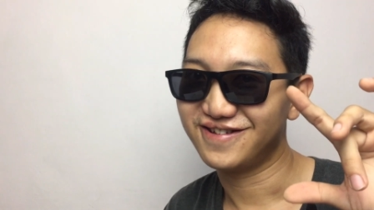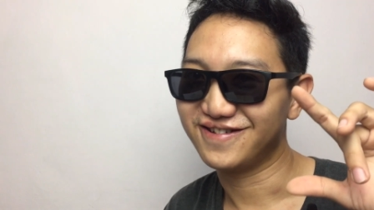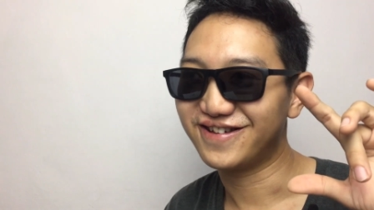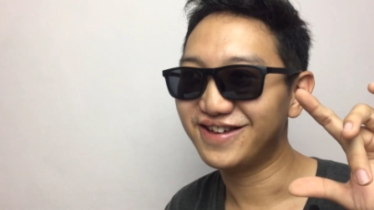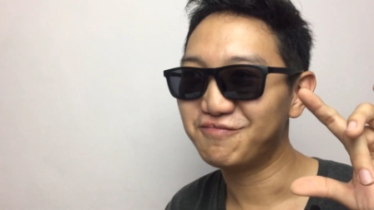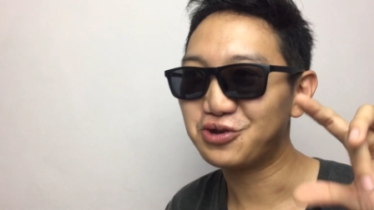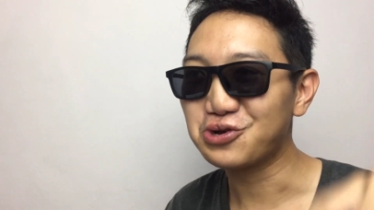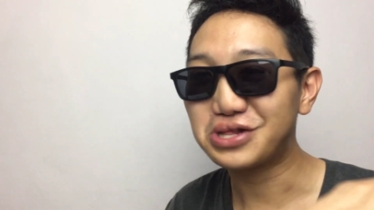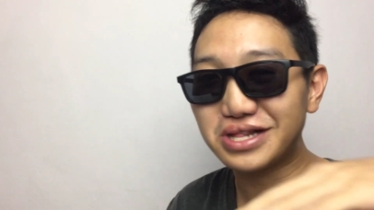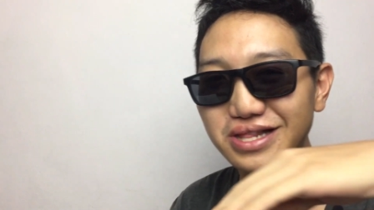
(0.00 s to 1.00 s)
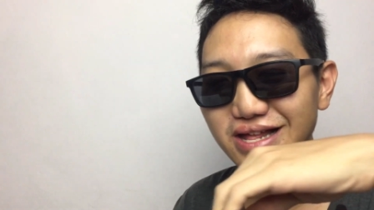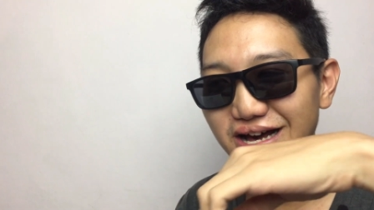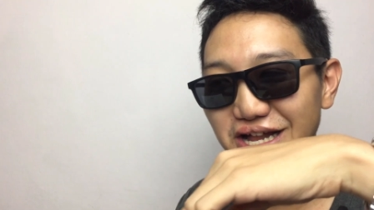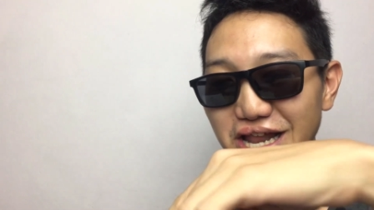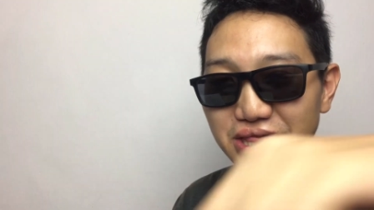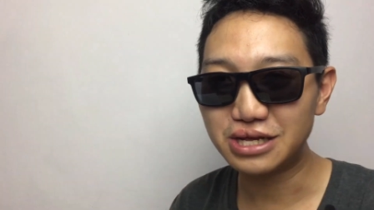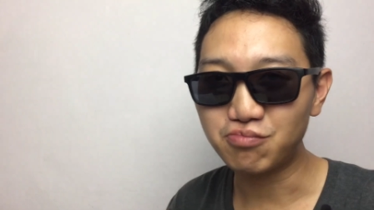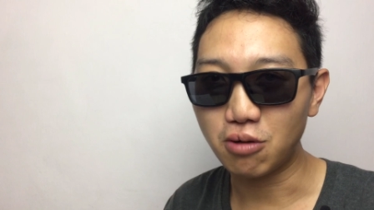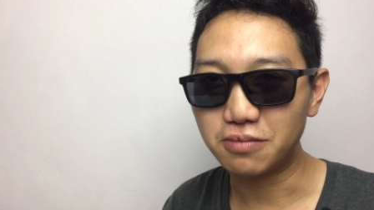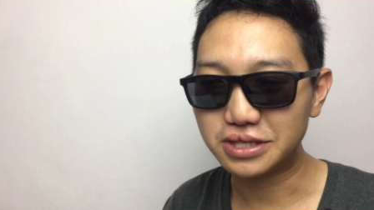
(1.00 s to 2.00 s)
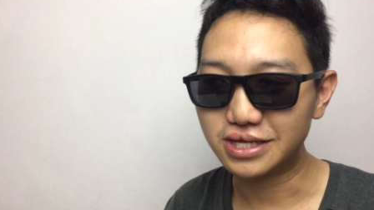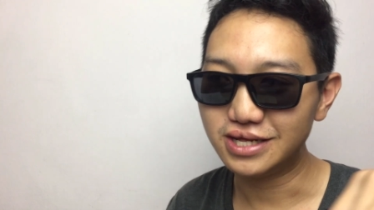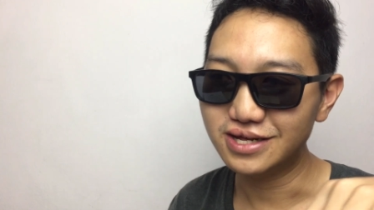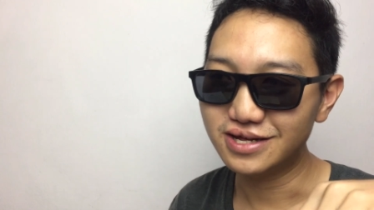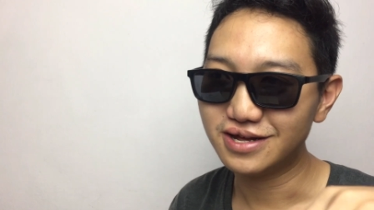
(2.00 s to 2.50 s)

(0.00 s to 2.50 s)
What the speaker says: Okay, because it's a landed property.